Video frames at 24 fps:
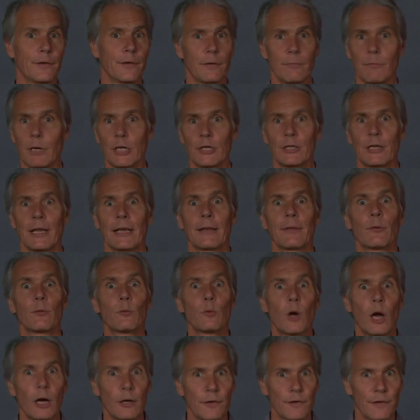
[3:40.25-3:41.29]
So much like the
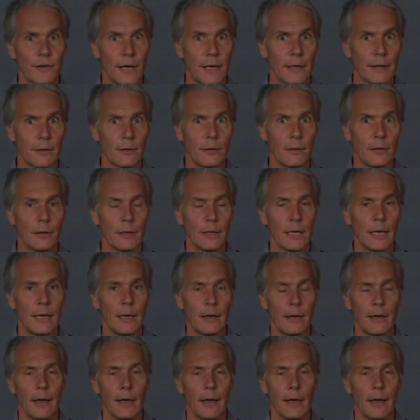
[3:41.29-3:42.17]
rock cycle,